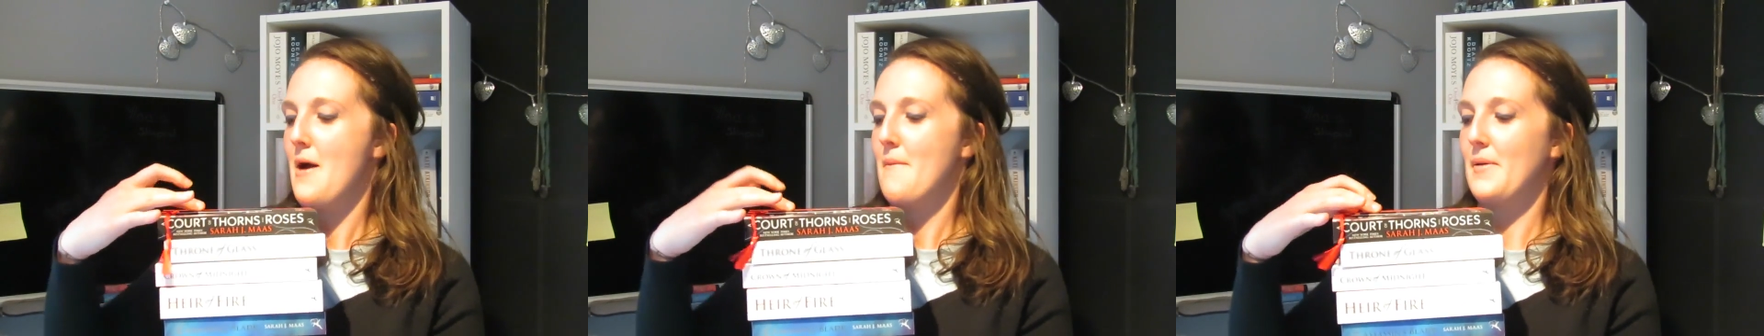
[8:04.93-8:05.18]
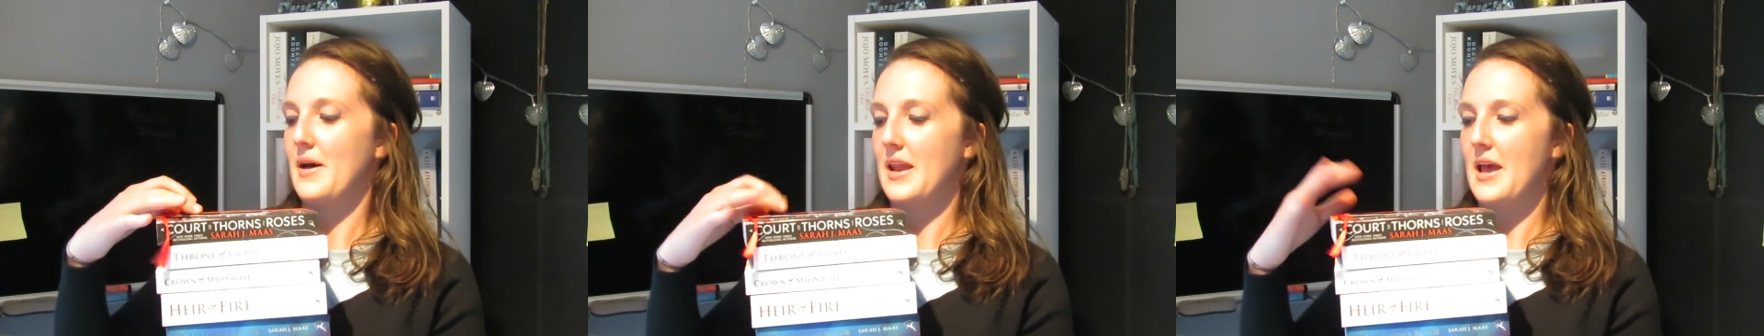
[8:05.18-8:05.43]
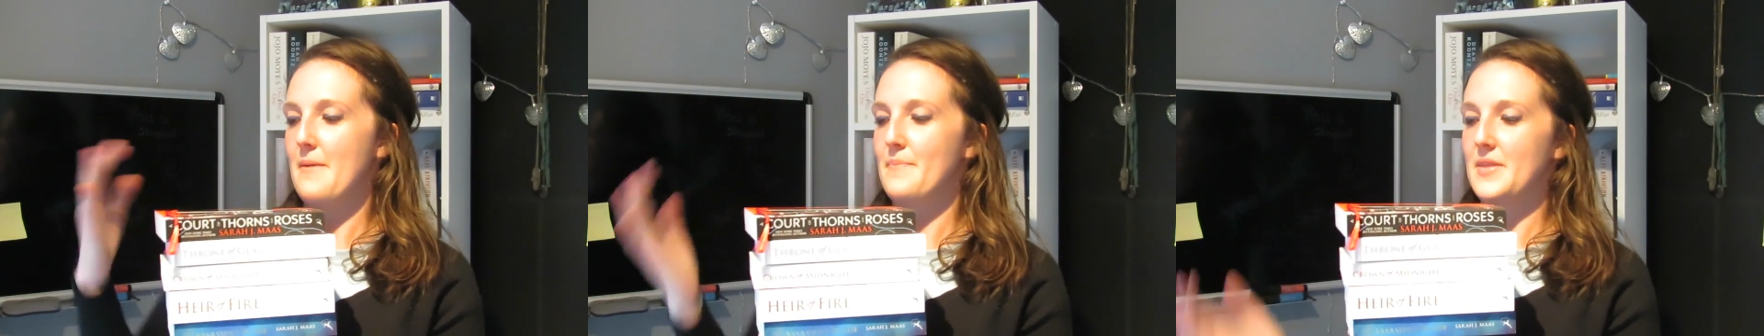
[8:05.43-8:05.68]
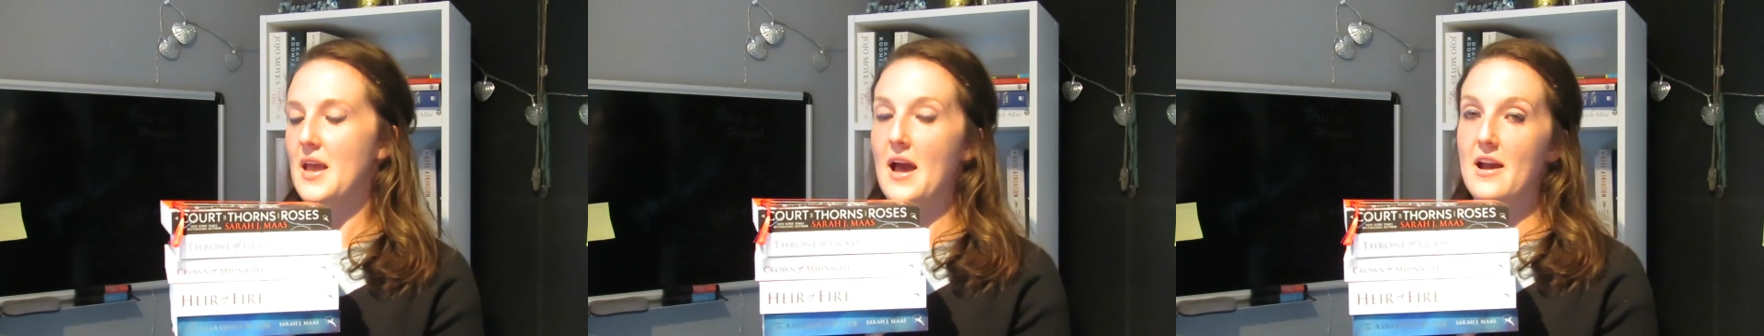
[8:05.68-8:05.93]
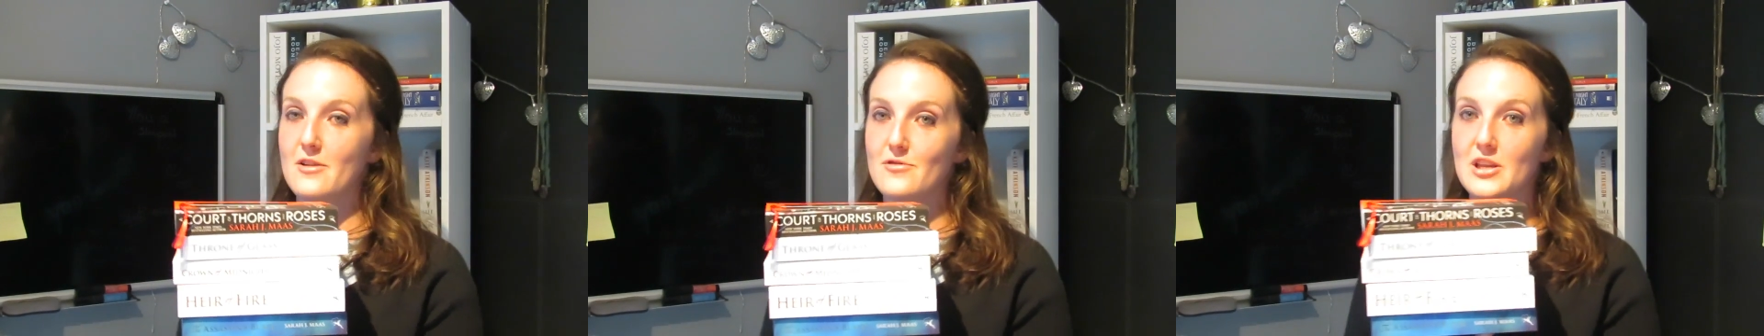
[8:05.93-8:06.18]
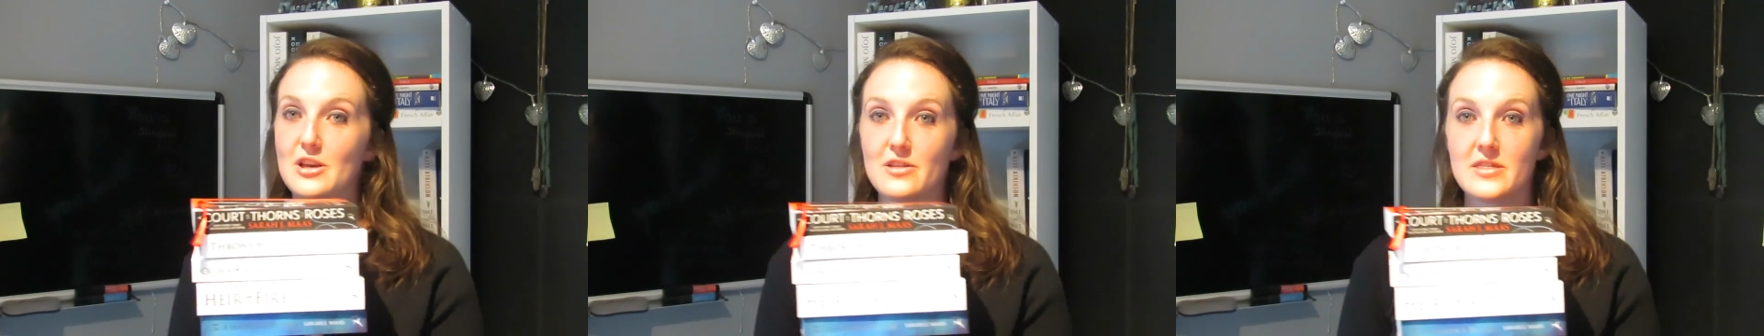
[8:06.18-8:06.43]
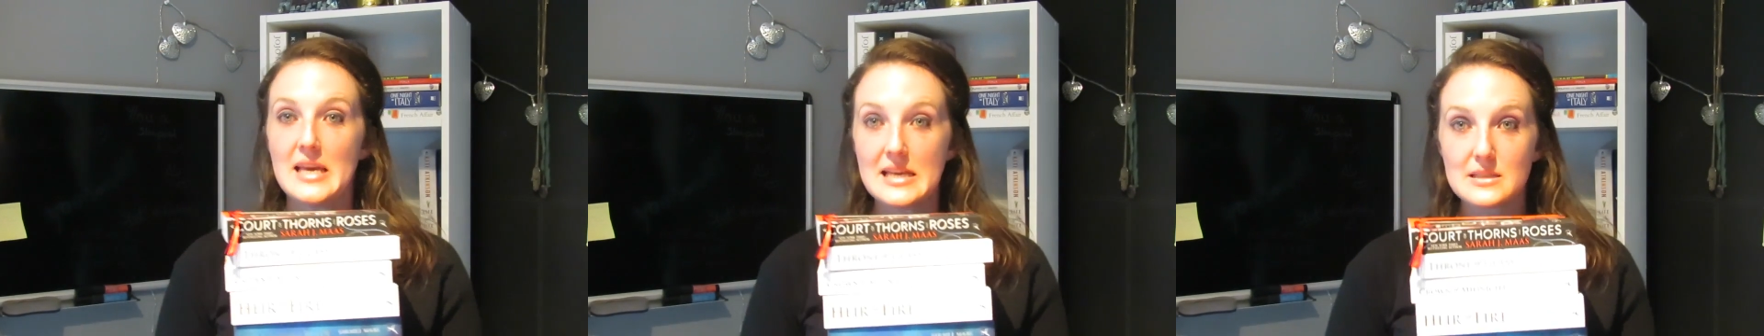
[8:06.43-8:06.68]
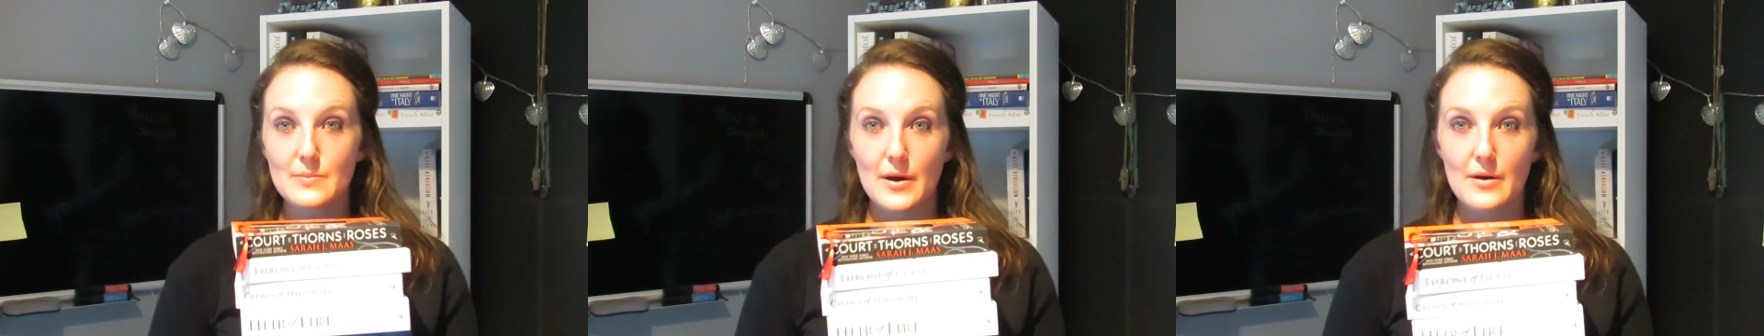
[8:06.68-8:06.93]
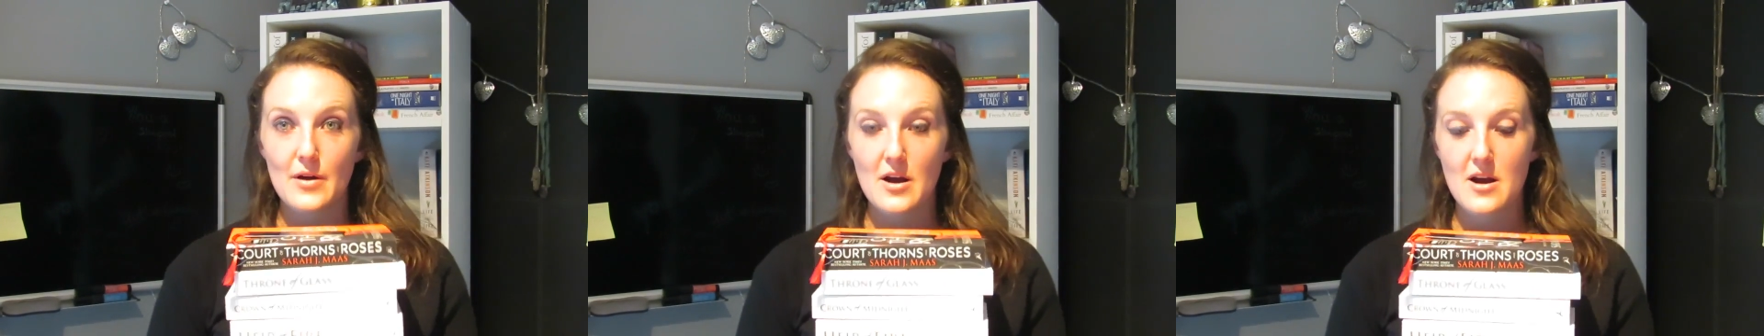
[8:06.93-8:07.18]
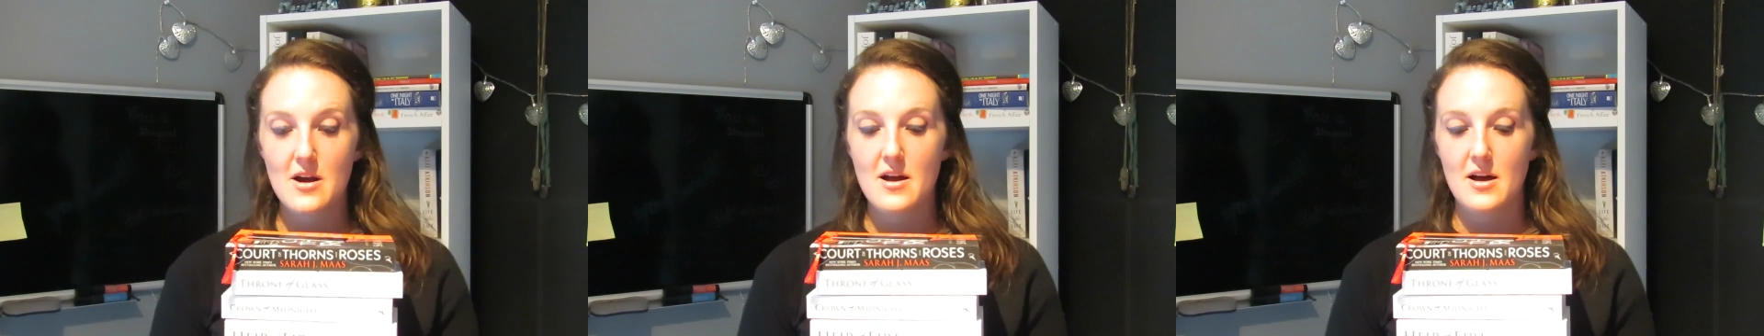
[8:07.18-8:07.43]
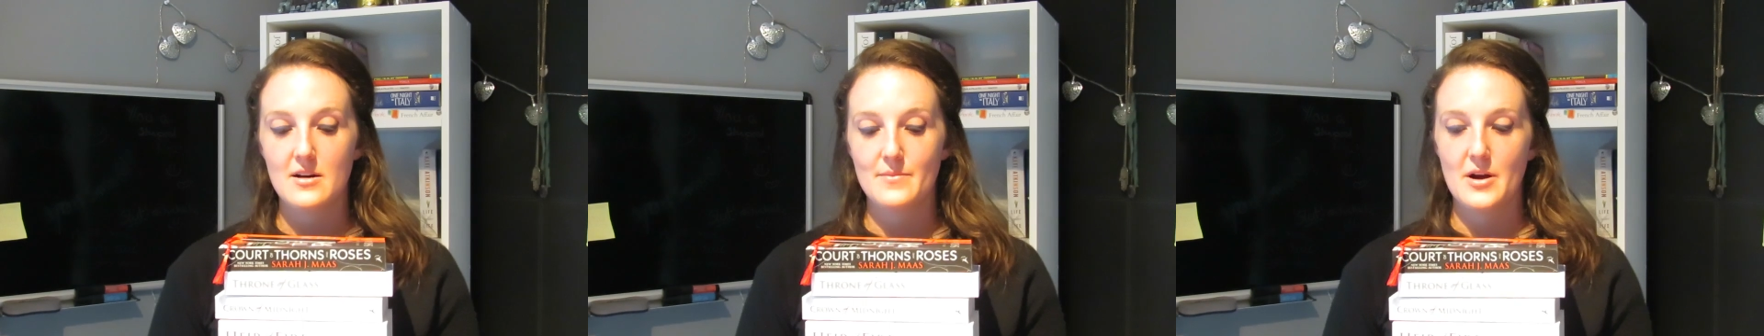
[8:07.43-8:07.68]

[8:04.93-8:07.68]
But yeah, I heard really good things about her.